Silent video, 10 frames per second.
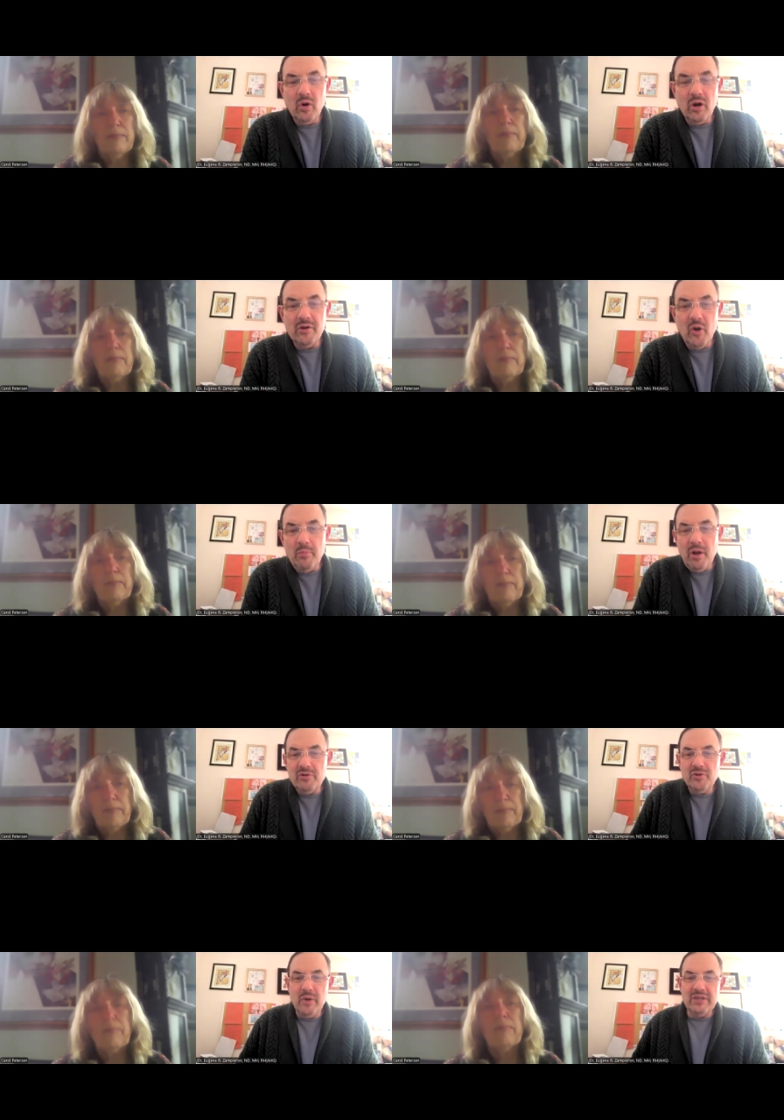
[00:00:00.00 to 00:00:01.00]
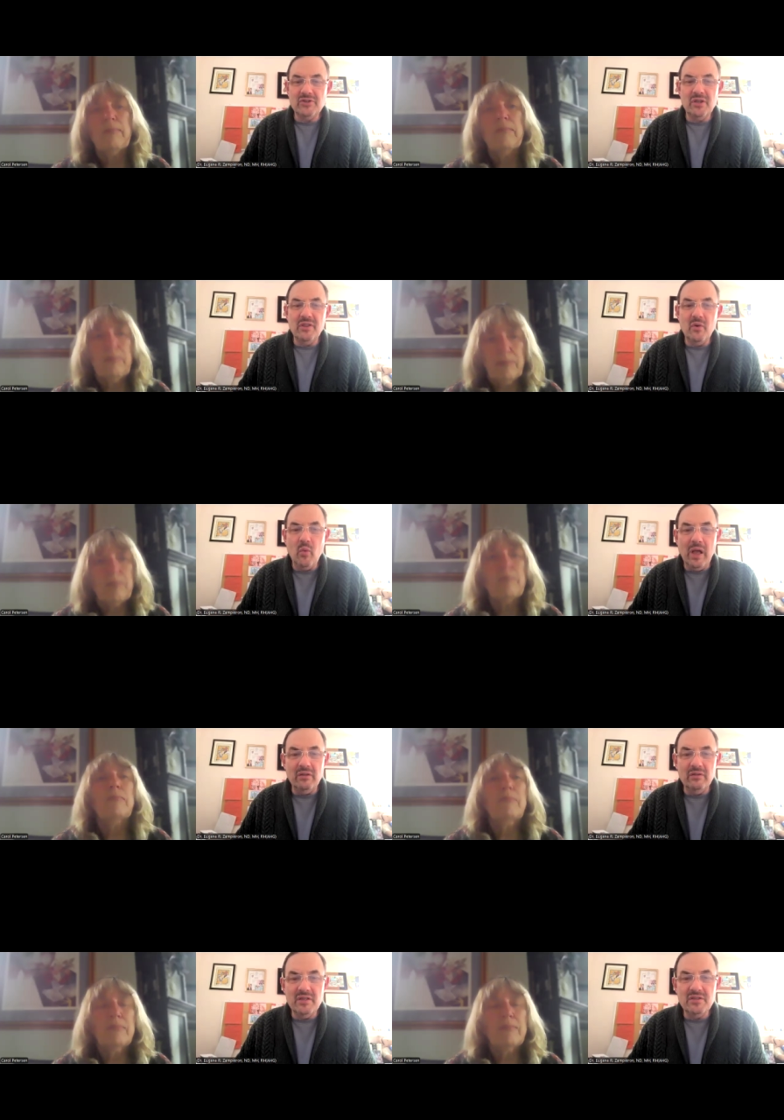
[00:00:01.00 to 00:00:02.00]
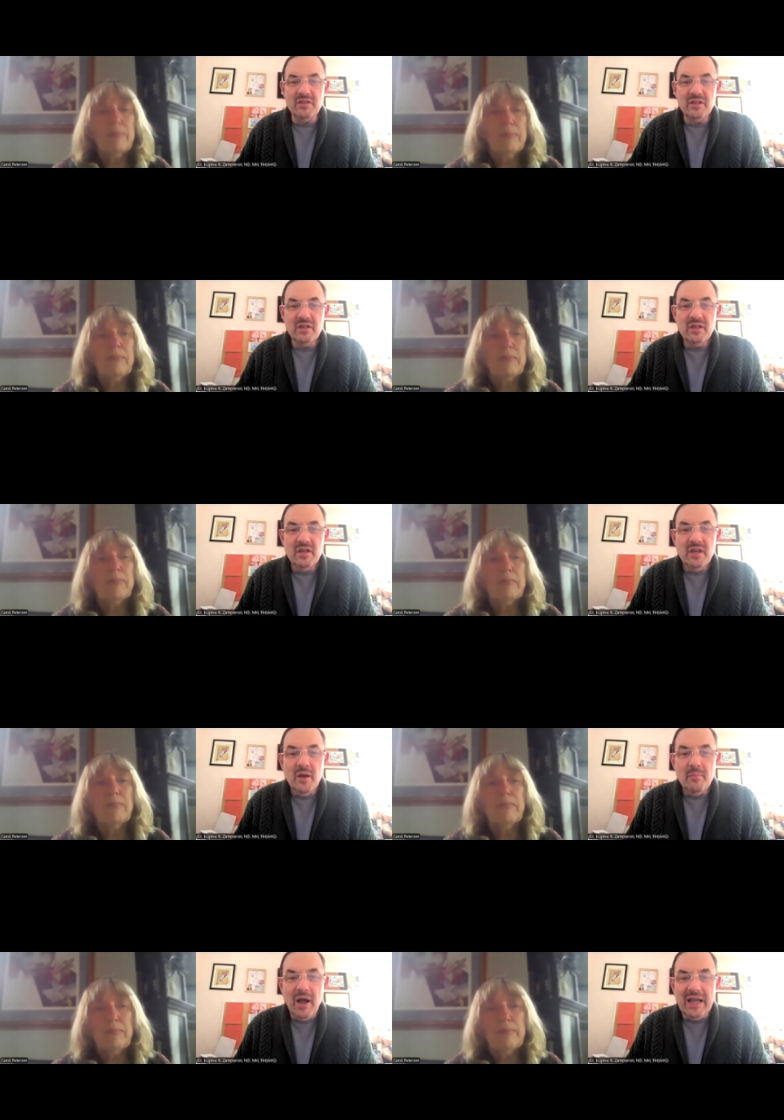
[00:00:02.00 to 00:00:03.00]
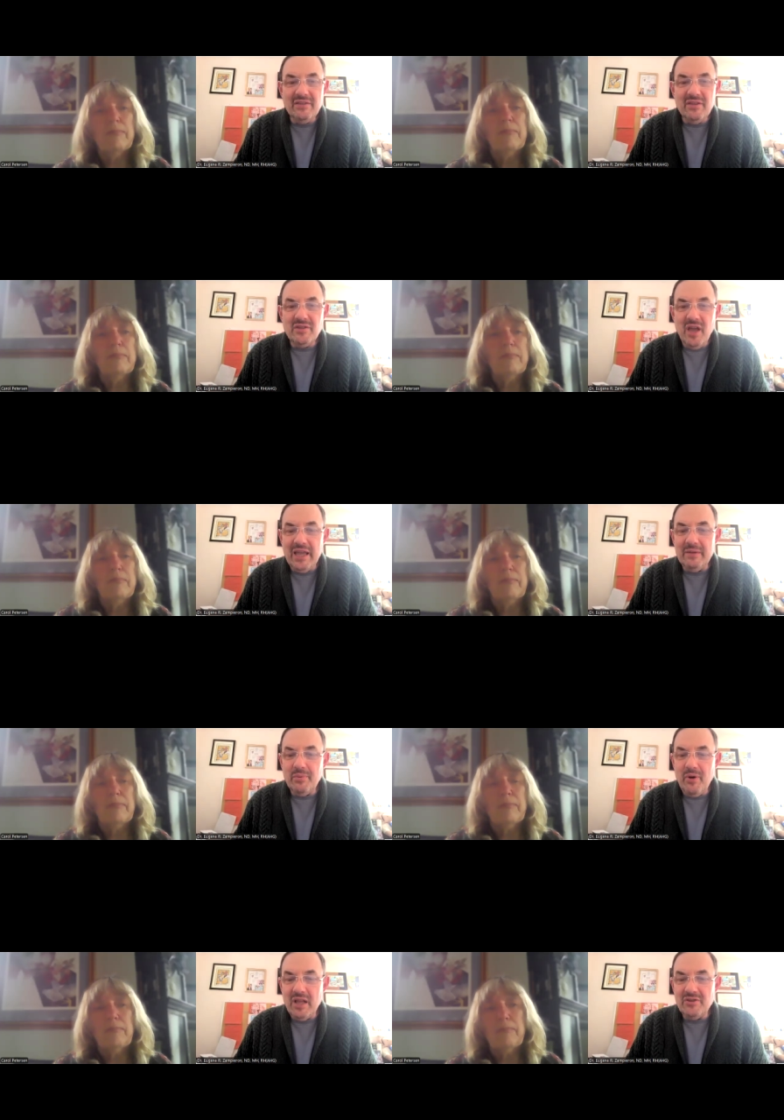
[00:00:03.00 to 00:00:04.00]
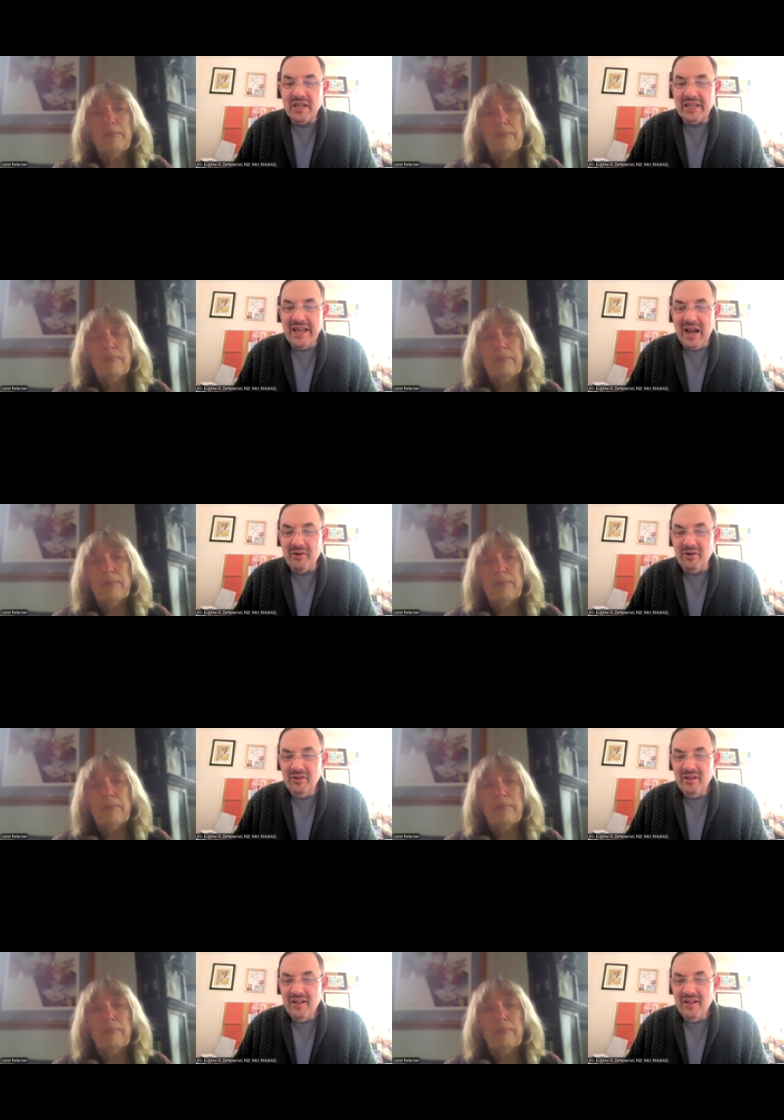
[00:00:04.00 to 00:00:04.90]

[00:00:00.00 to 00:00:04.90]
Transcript: word, no punctuation. The Wellness by Design Project. Carol,